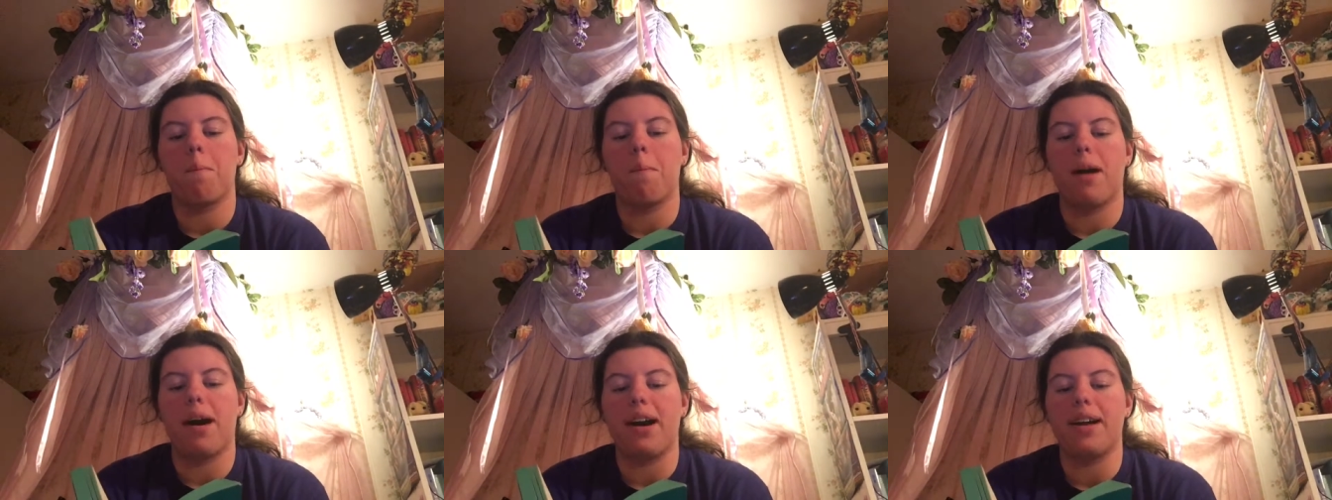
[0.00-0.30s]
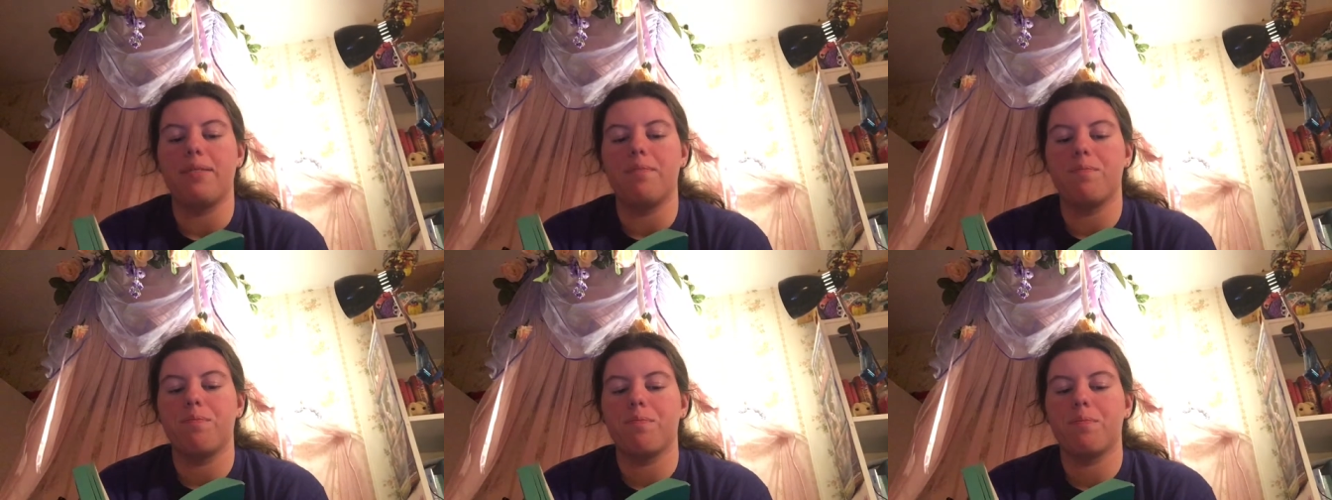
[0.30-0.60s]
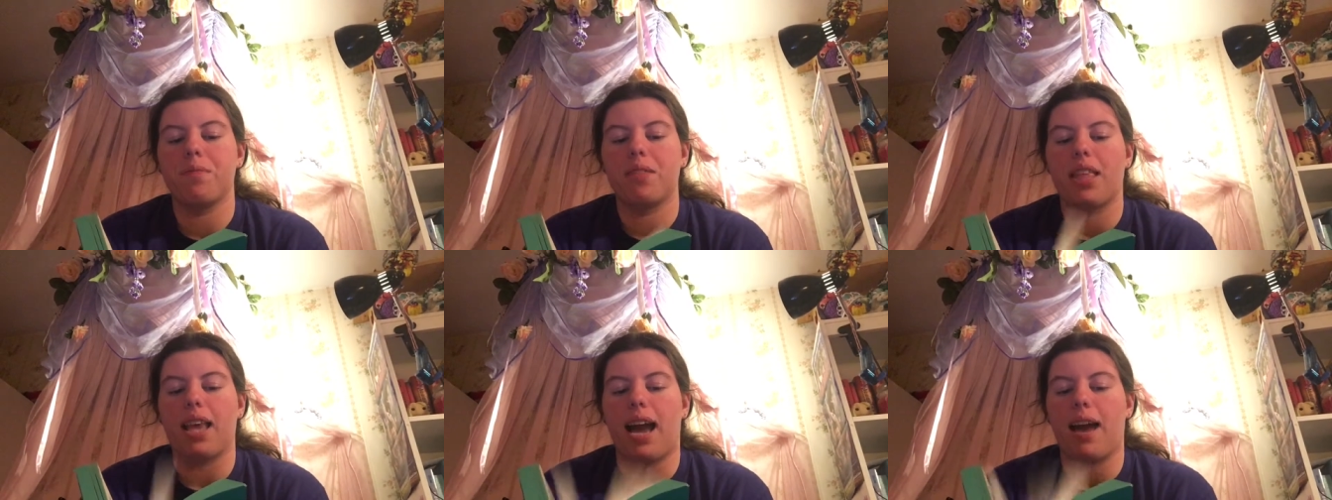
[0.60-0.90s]
but
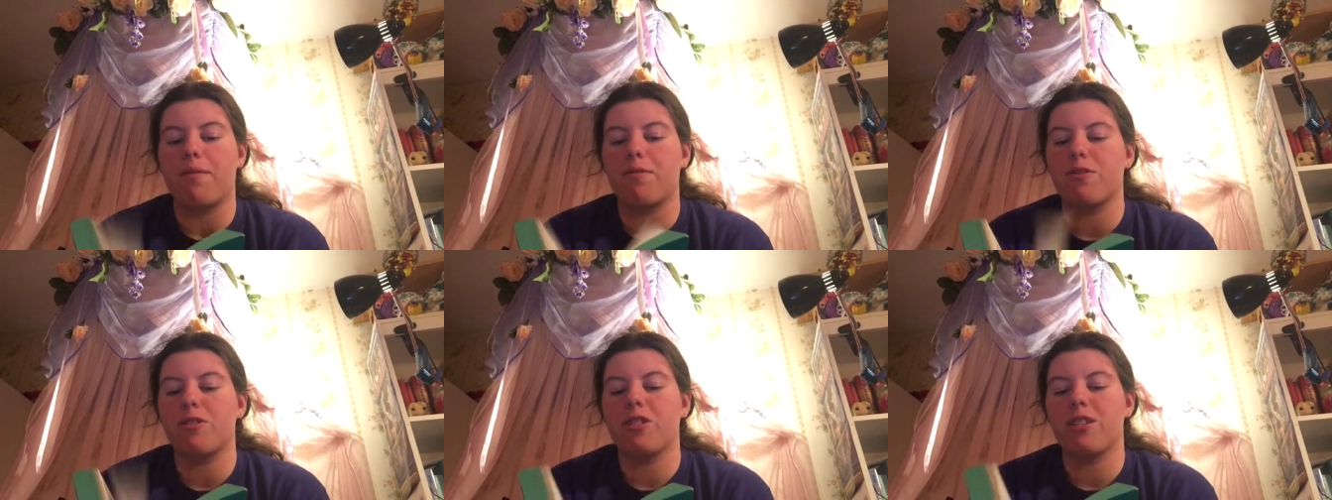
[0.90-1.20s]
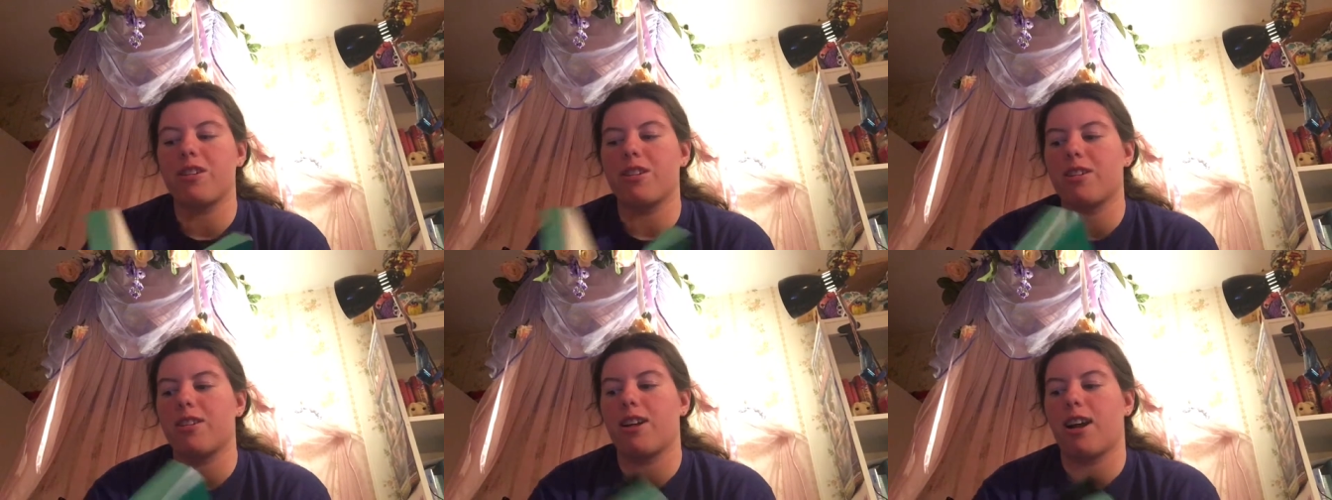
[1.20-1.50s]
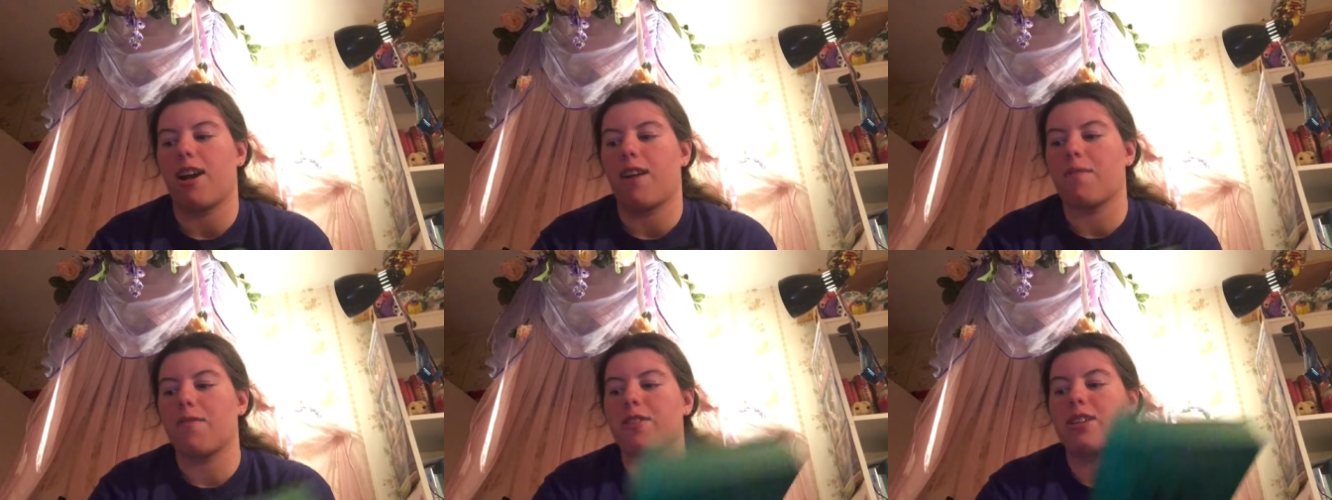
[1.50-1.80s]
after
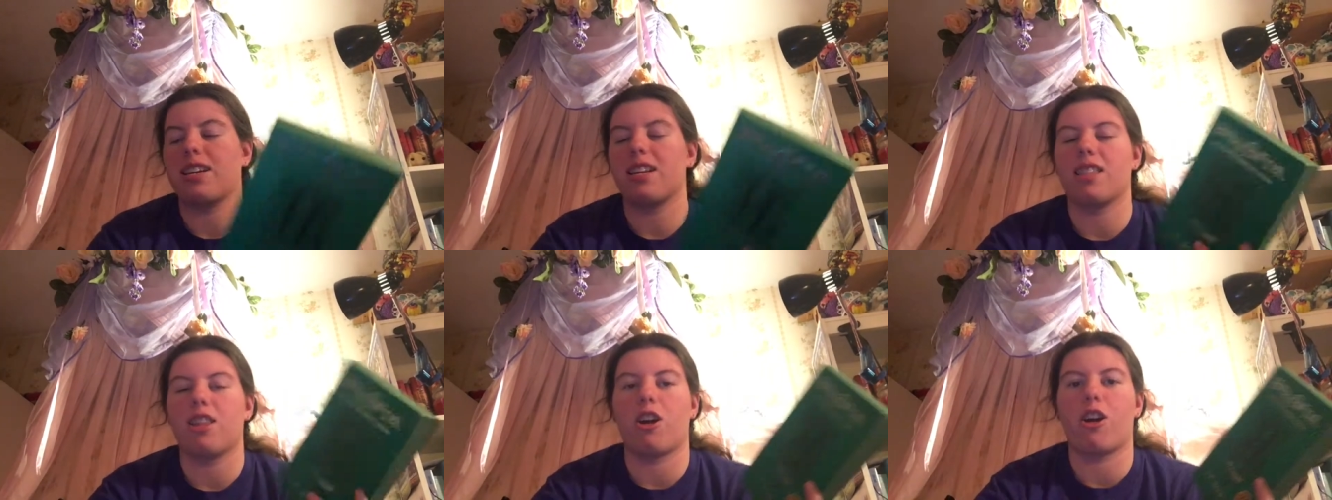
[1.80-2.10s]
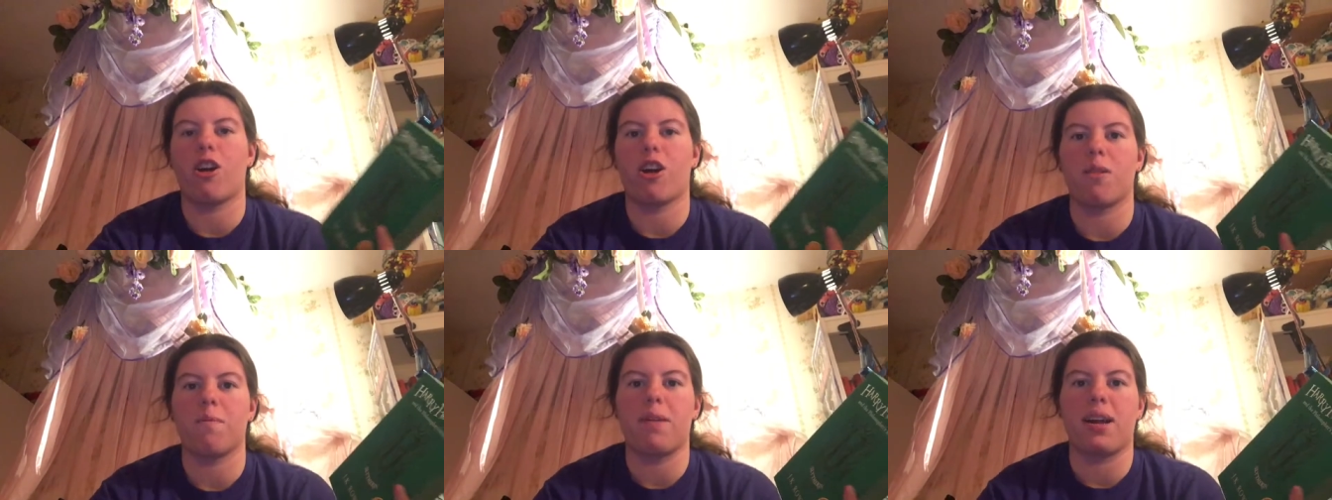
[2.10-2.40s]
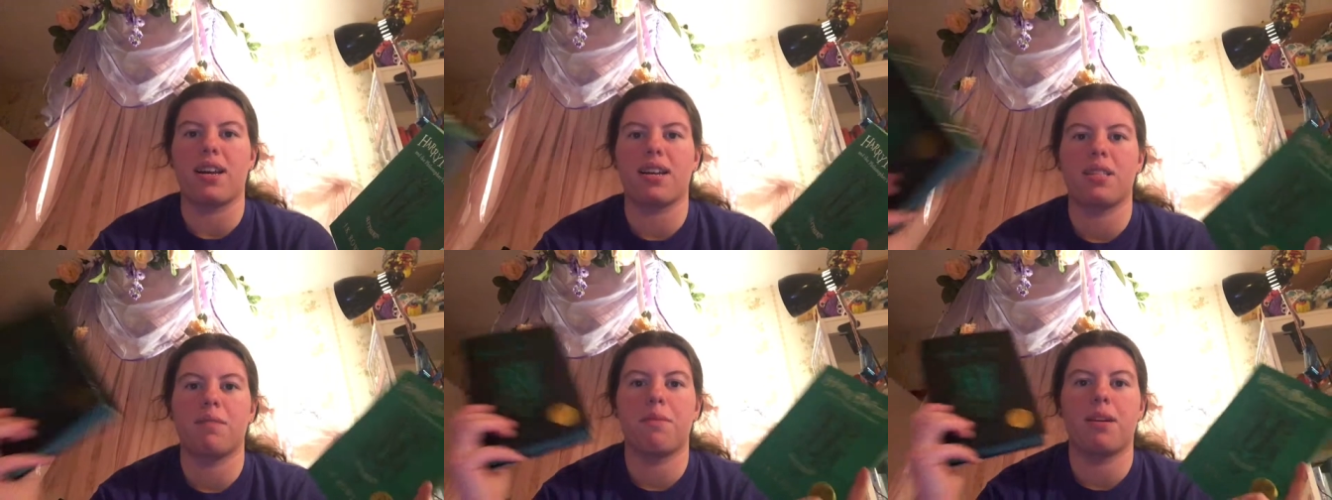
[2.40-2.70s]
after getting the
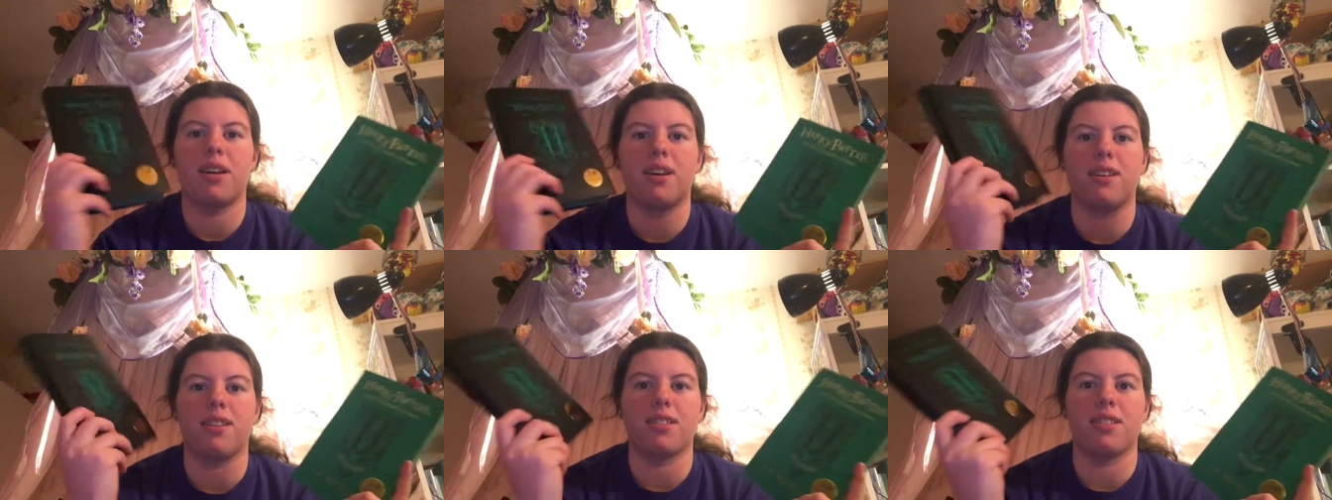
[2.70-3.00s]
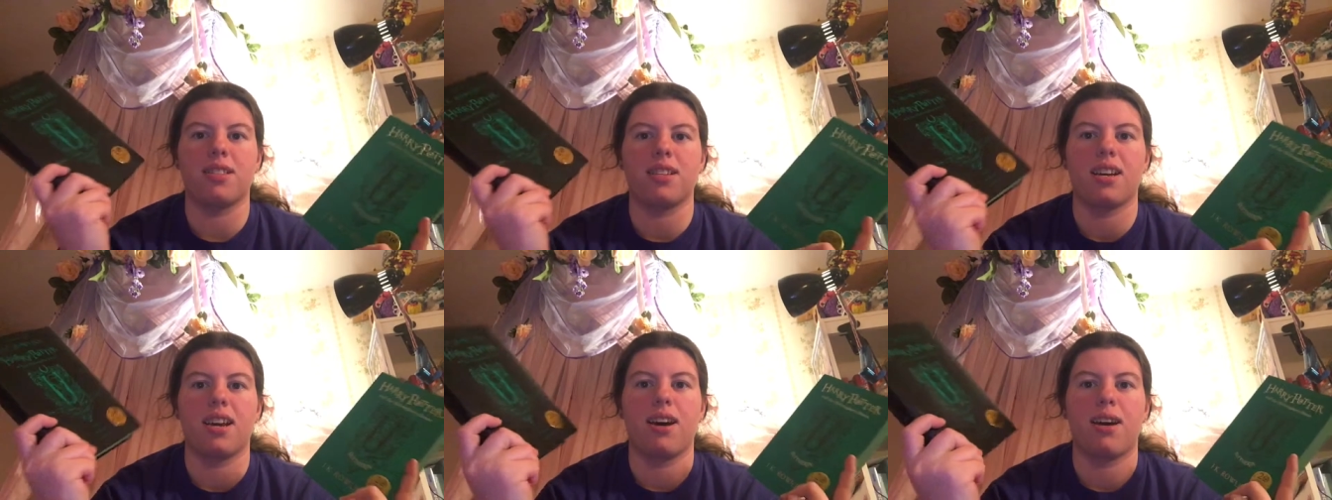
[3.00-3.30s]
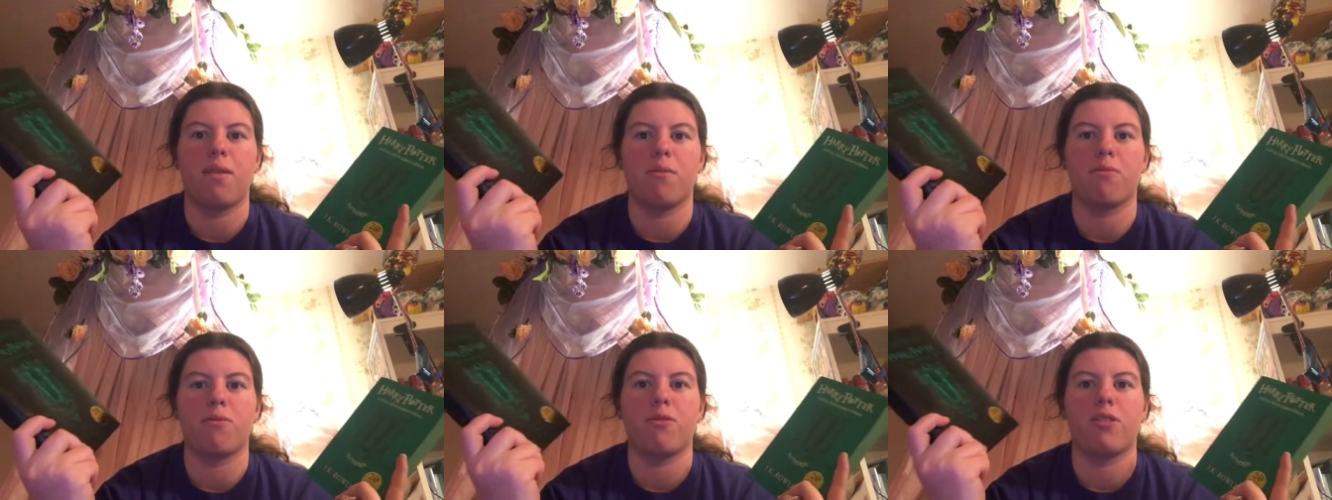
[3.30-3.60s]
hardback in the mail and seeing
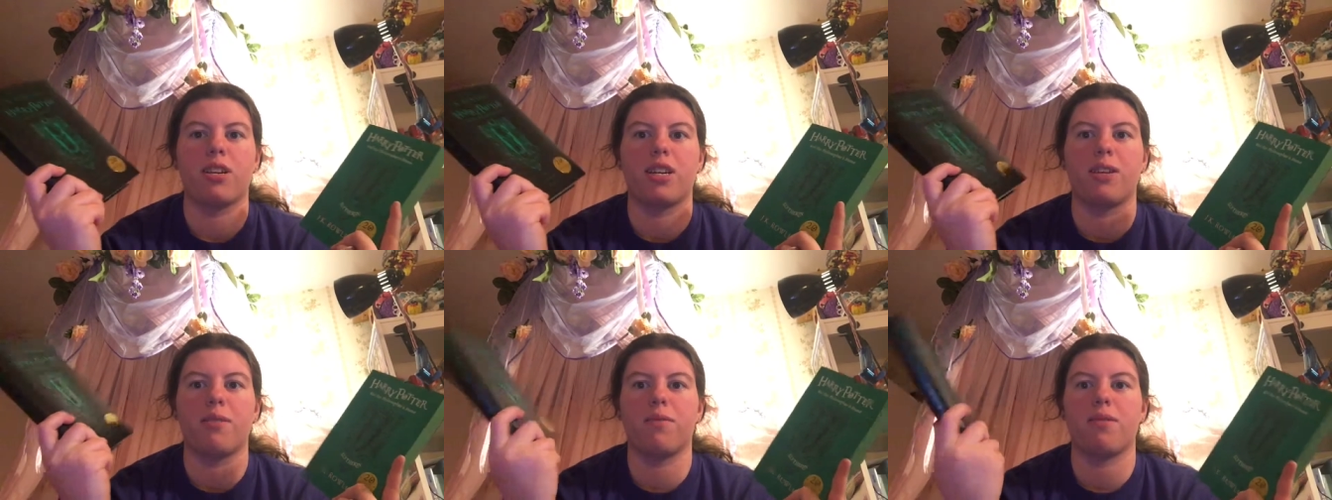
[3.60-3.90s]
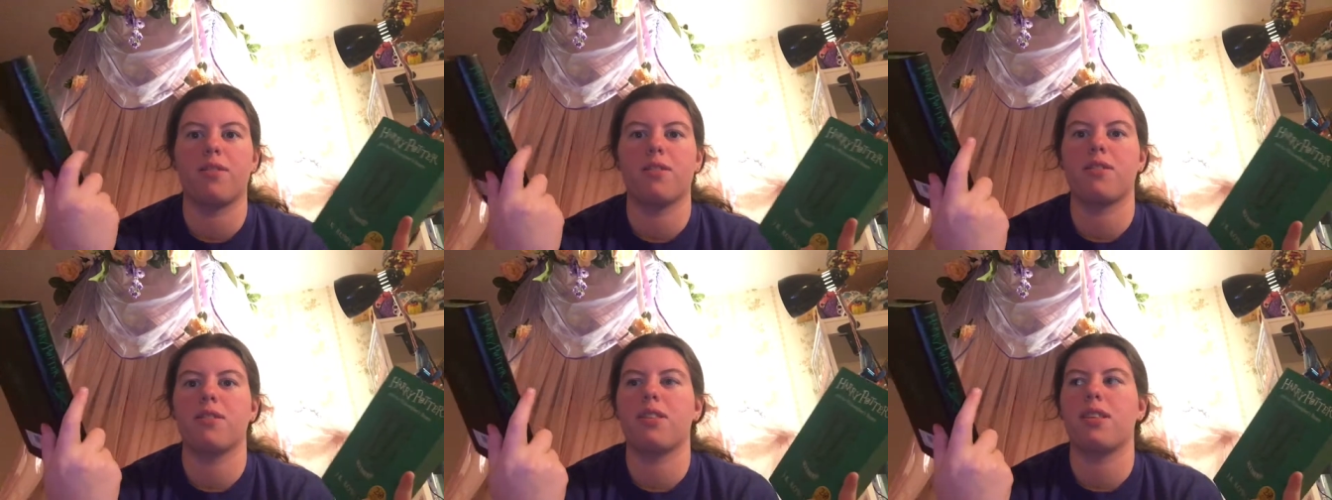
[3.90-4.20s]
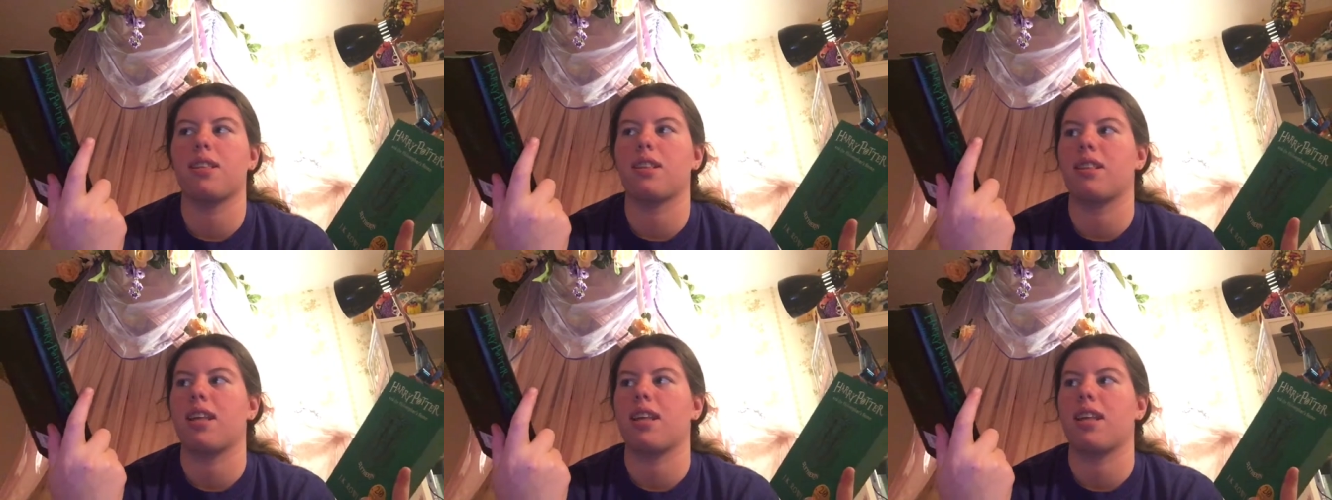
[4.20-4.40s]
how pretty it was